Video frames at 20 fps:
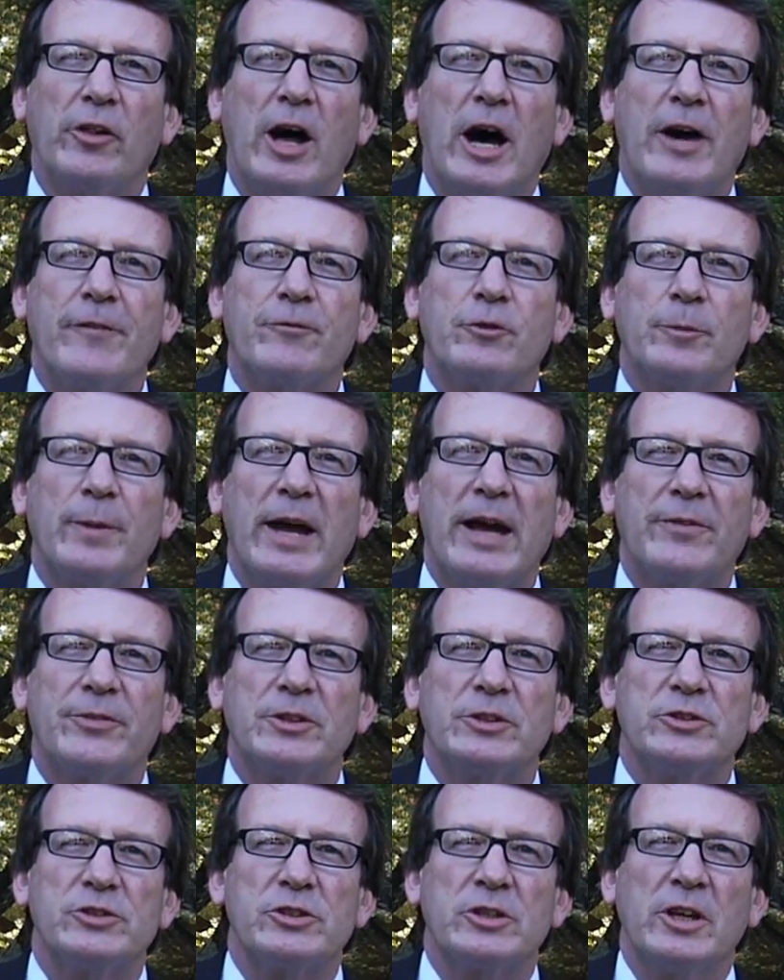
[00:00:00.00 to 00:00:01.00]
a lot from
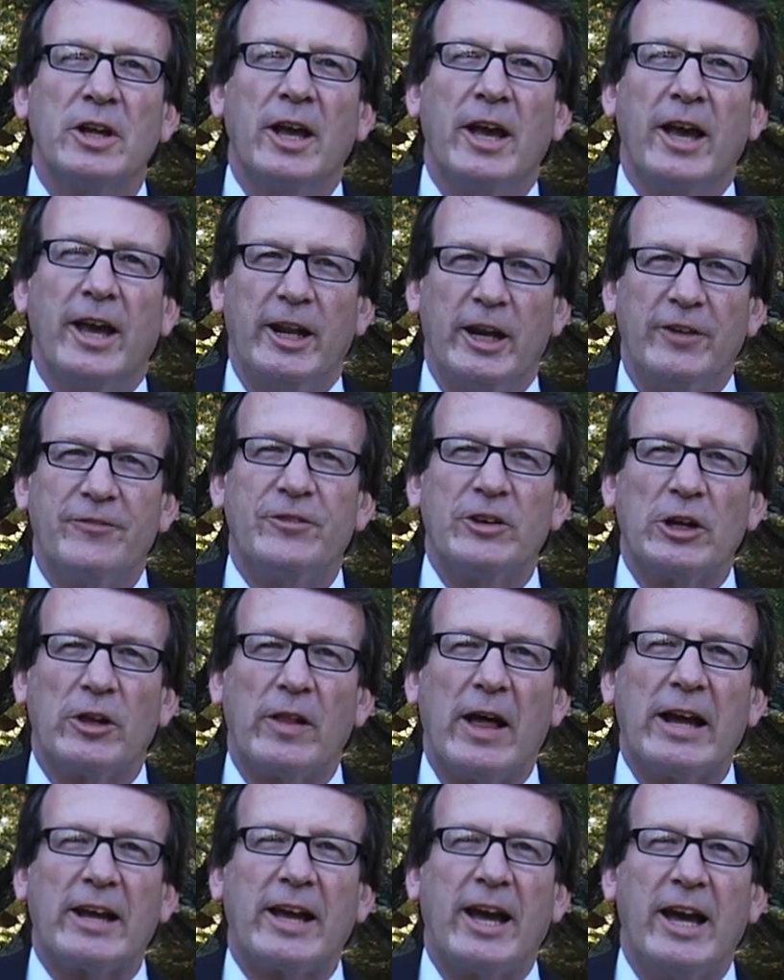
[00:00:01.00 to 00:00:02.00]
Athens, and I feel
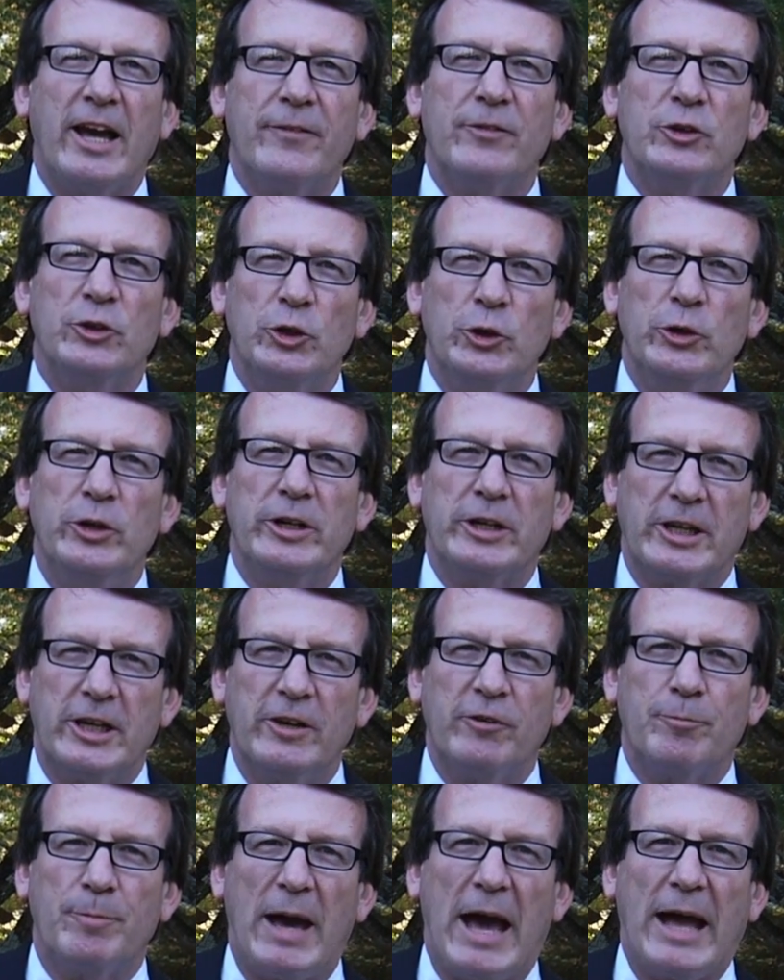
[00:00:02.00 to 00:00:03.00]
like I have a duty to
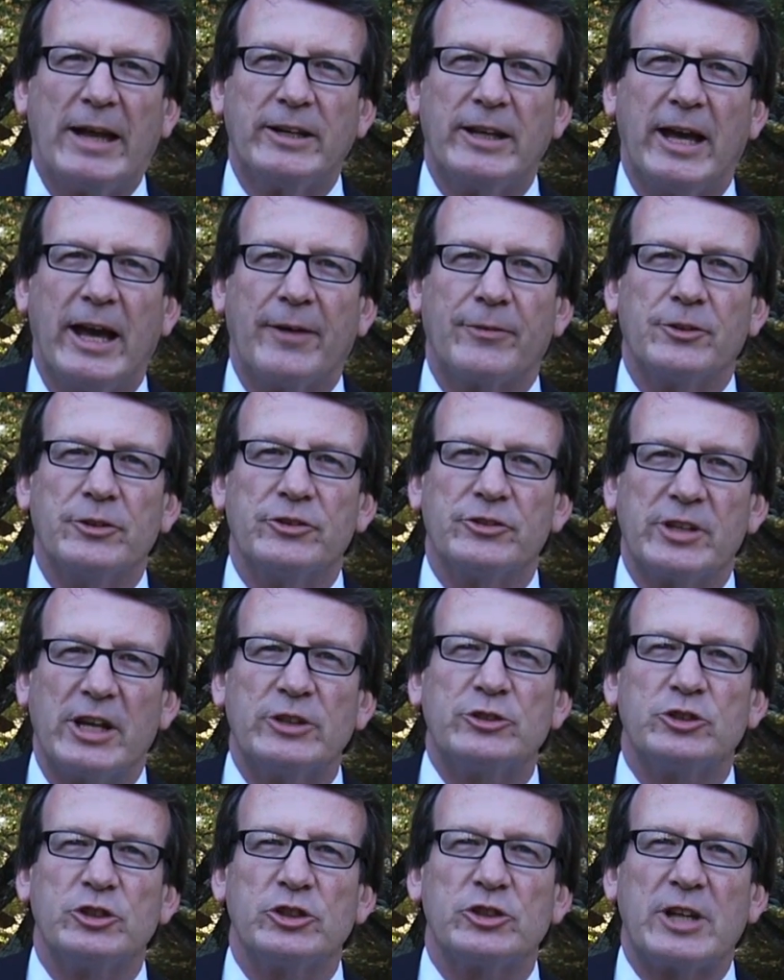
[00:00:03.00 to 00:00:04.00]
give back to Athens.
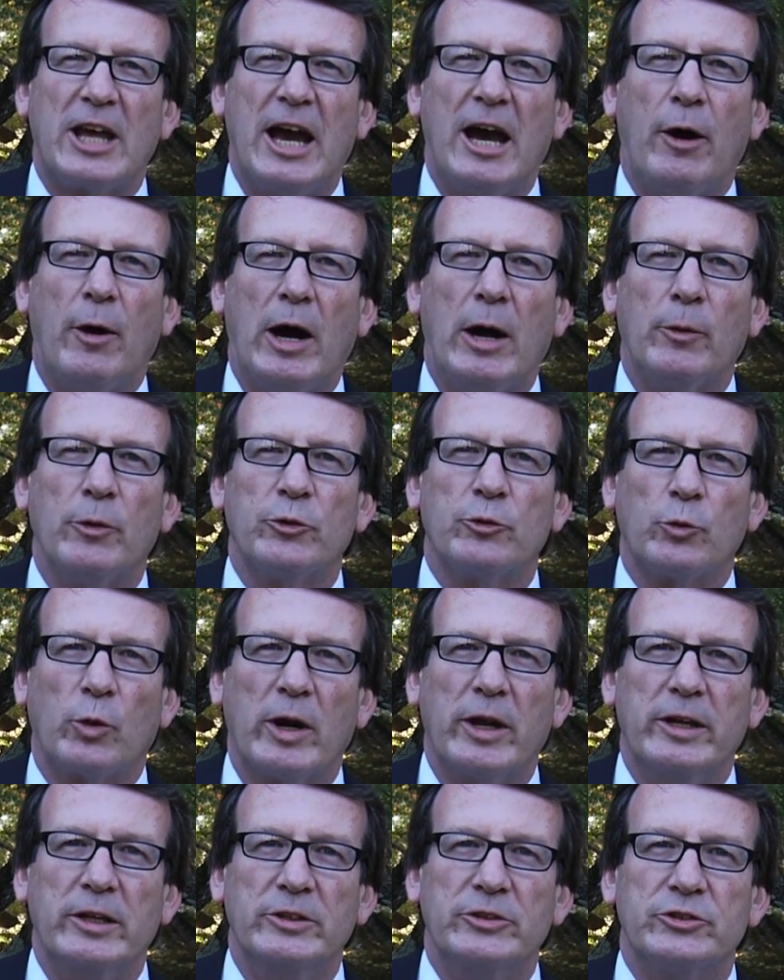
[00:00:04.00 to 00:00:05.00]
That's just how I was
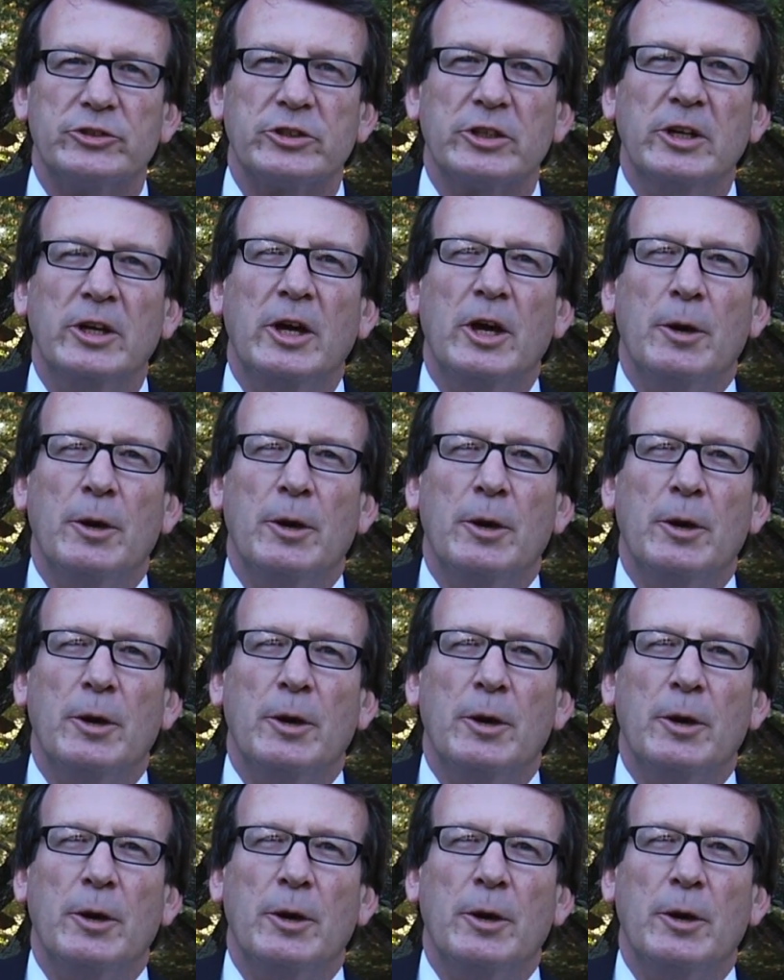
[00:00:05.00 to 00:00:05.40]
raised.